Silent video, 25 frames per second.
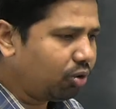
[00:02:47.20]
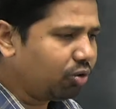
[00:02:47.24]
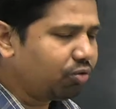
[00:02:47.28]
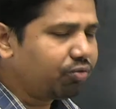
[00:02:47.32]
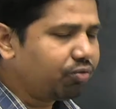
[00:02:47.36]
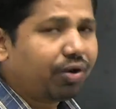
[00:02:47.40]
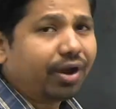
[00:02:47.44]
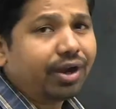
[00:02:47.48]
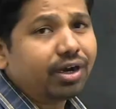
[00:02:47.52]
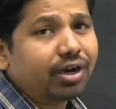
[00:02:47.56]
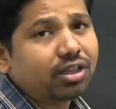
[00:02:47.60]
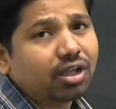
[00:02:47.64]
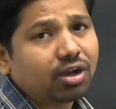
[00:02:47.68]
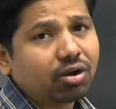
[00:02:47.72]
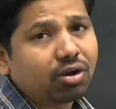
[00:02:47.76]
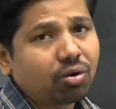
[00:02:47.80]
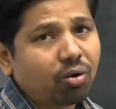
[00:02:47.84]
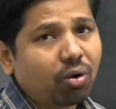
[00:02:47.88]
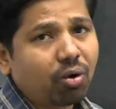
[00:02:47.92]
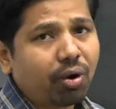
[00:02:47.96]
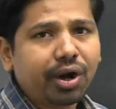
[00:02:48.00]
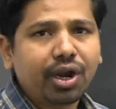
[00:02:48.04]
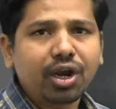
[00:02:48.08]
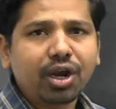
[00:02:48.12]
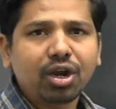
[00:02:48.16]
to find the
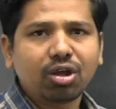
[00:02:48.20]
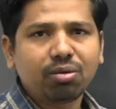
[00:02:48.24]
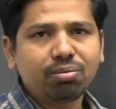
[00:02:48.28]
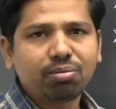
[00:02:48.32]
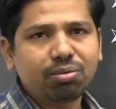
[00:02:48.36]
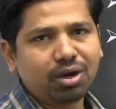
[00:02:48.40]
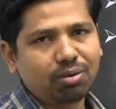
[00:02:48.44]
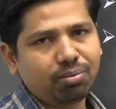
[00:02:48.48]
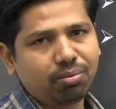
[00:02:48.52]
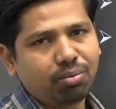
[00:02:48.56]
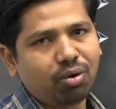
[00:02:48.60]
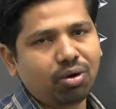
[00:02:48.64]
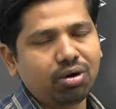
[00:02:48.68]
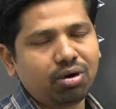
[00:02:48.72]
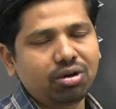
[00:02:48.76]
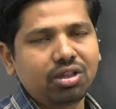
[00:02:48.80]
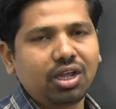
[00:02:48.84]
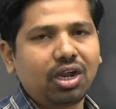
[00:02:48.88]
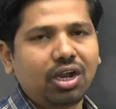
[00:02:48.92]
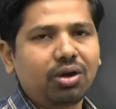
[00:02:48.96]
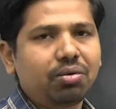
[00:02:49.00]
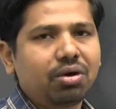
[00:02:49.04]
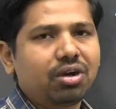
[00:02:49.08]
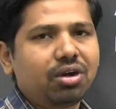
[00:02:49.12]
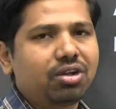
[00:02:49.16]
coordinate of that point,
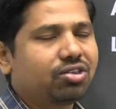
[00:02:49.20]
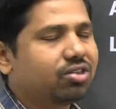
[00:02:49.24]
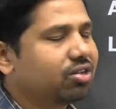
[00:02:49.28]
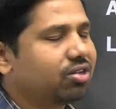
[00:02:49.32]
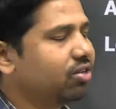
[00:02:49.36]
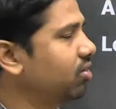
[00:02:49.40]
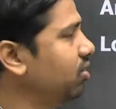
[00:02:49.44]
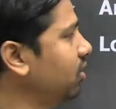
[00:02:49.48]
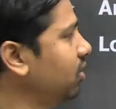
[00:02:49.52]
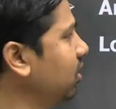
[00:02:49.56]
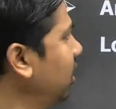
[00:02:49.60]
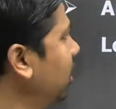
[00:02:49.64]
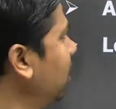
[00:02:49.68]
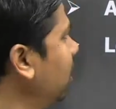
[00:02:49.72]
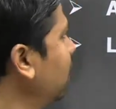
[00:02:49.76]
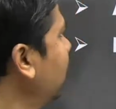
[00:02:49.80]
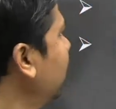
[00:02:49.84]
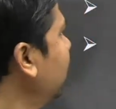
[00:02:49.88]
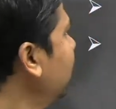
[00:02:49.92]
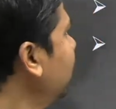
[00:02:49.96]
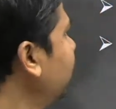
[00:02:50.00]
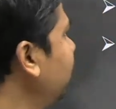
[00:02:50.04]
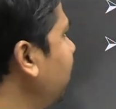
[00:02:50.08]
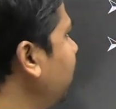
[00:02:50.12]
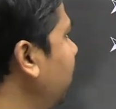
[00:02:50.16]
that we're discussing in
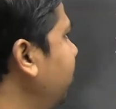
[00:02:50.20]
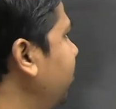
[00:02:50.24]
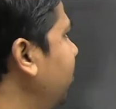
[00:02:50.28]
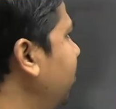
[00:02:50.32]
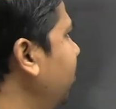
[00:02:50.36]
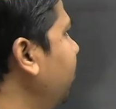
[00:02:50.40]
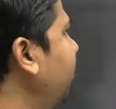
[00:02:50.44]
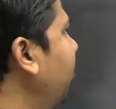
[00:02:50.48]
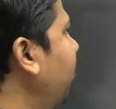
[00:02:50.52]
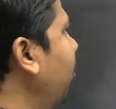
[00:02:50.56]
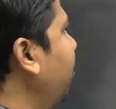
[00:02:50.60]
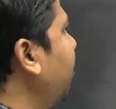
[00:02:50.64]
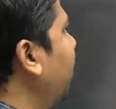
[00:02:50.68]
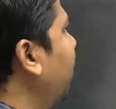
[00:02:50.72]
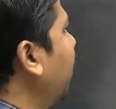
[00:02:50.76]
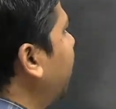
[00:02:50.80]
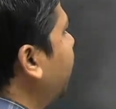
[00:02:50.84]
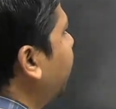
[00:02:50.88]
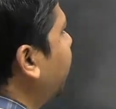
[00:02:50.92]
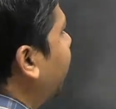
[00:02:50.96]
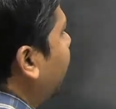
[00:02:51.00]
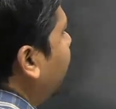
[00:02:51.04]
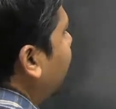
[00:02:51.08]
section formula.